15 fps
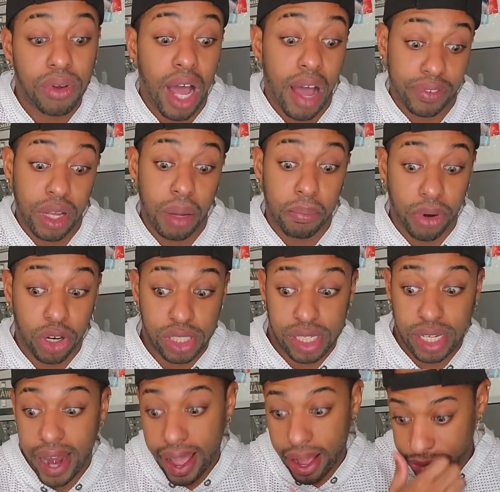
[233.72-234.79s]
up
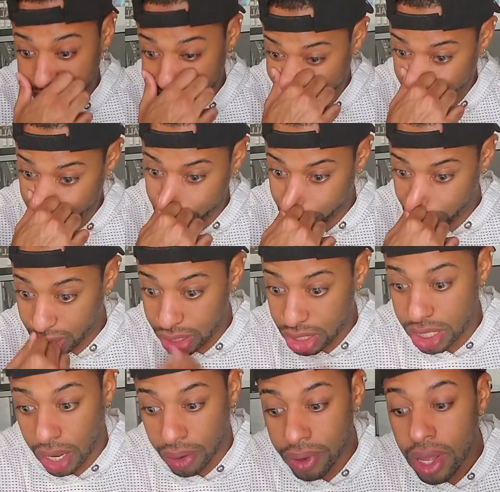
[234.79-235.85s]
person now.
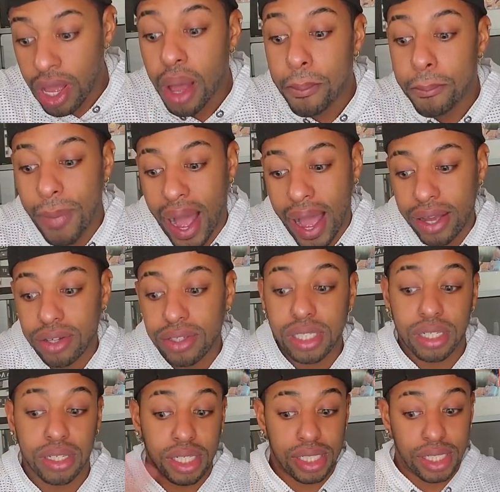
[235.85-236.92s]
So
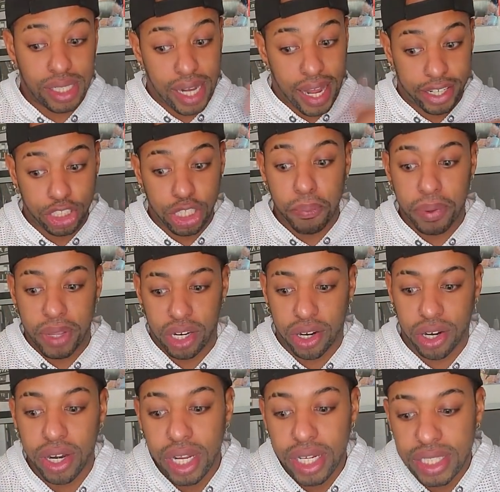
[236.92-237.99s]

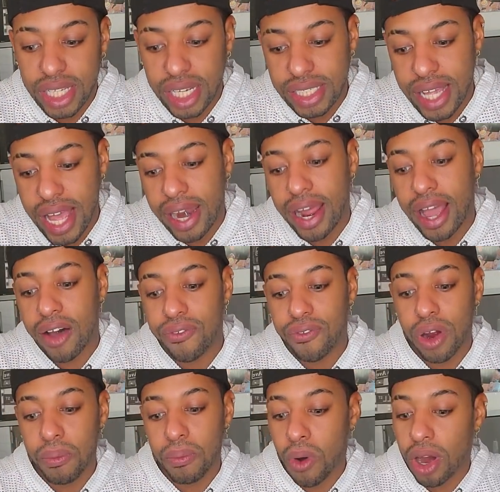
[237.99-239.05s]
Miles/Peter takes Hannah out
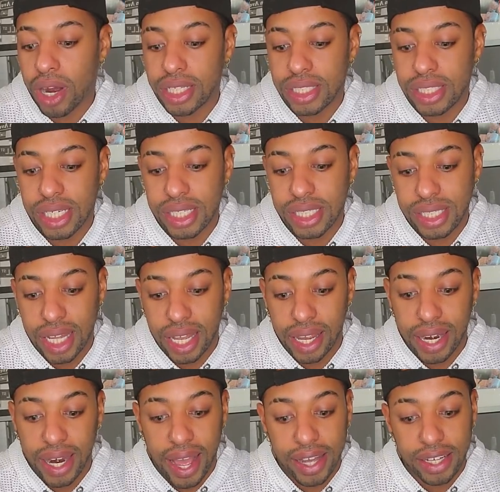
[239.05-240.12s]
for a walk into the state
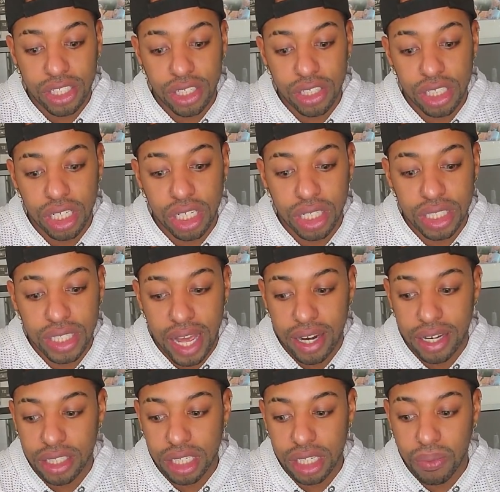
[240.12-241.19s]
and asks her to look down
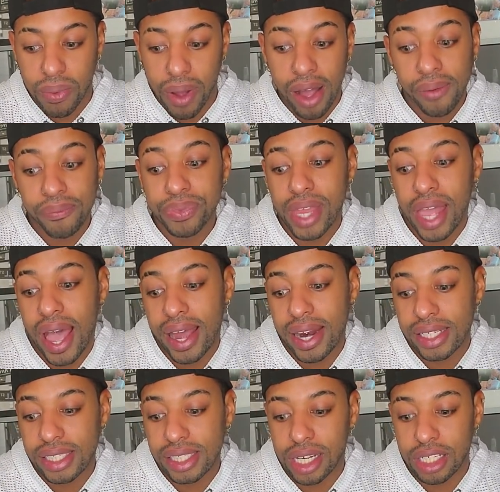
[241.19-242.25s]
into the well. Hannah
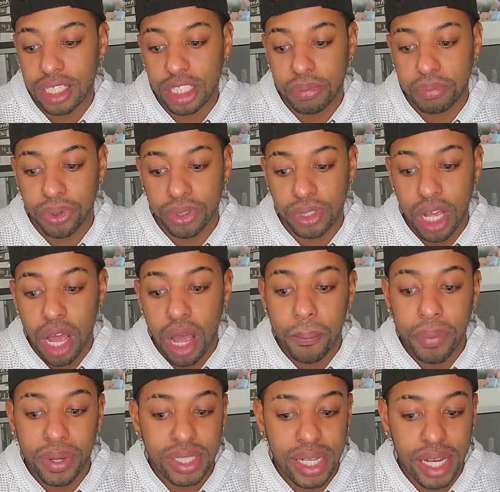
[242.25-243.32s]
is suddenly spooked,
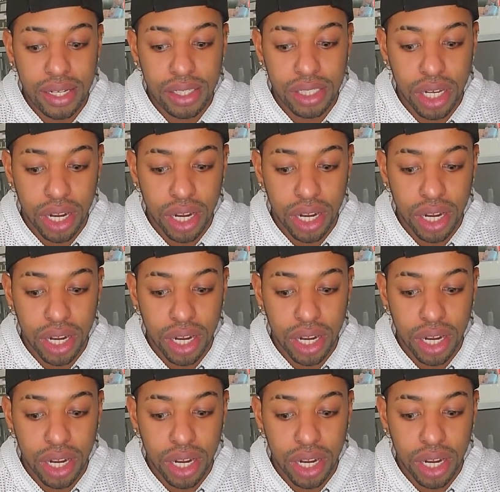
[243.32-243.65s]
but tells